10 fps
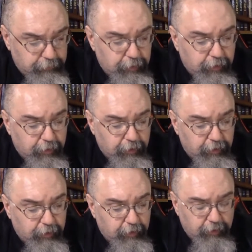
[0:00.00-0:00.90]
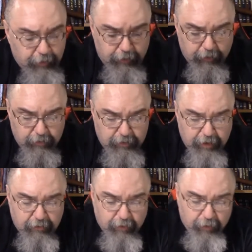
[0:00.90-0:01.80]
and it goes
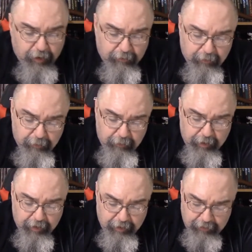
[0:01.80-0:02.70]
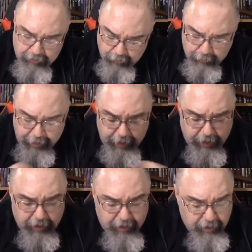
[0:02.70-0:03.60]
everywhere from additional padding